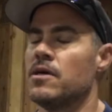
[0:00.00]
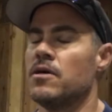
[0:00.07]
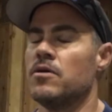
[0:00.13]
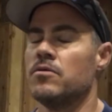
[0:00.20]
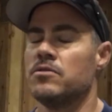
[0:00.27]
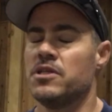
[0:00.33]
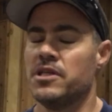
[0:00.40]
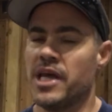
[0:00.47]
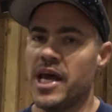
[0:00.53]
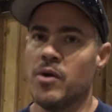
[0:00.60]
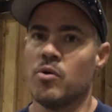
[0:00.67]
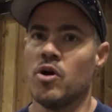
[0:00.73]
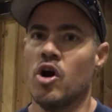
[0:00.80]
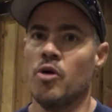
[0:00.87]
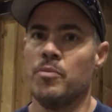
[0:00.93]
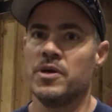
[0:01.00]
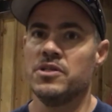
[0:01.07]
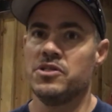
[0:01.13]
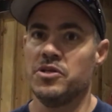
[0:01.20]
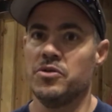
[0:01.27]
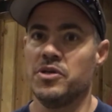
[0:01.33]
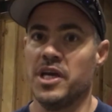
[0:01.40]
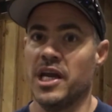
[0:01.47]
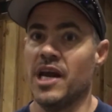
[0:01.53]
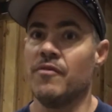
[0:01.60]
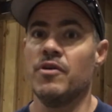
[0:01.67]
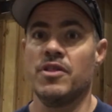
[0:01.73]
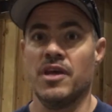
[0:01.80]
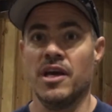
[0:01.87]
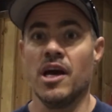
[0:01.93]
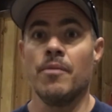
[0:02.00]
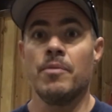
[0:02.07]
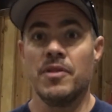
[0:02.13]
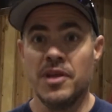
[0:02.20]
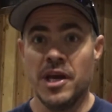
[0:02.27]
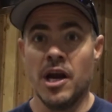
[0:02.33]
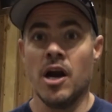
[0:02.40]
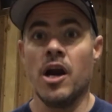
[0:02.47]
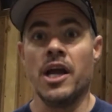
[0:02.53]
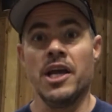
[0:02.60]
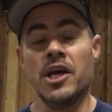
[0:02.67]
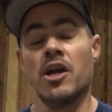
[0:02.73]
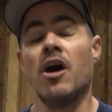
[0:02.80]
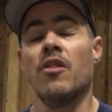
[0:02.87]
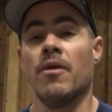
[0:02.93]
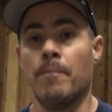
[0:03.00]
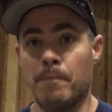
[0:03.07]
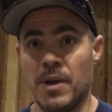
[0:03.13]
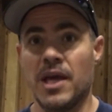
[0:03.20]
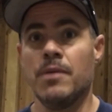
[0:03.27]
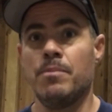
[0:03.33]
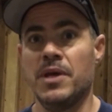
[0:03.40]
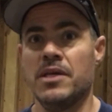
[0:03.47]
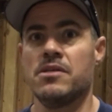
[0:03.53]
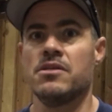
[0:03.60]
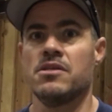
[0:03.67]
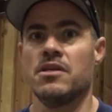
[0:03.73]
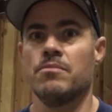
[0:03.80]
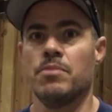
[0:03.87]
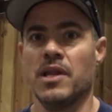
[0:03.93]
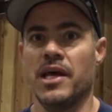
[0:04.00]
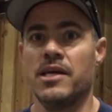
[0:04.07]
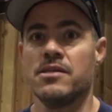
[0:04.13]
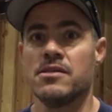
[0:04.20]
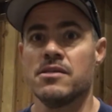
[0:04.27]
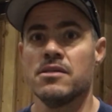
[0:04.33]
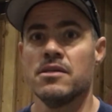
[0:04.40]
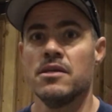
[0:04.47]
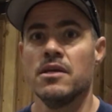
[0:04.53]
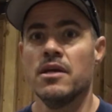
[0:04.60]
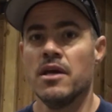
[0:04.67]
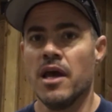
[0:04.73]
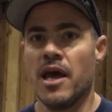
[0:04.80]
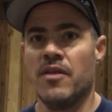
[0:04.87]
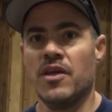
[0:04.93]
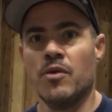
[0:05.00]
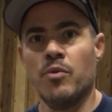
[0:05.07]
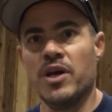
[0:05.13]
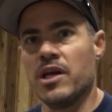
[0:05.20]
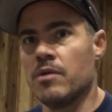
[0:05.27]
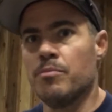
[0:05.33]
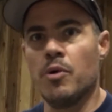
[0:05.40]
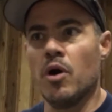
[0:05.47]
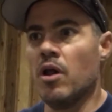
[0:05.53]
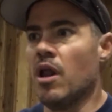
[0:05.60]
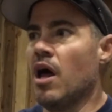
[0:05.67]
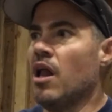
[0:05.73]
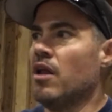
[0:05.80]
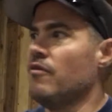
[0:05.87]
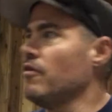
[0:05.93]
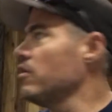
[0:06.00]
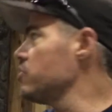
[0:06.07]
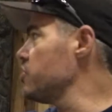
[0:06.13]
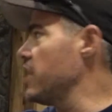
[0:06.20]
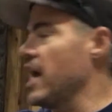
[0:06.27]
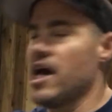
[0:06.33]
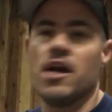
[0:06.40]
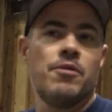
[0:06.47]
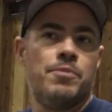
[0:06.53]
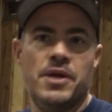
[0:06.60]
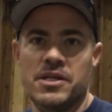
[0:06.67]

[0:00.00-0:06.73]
So today we're hoping to get everything up in the air and get all the big pieces in place and then we can pull all of our scattered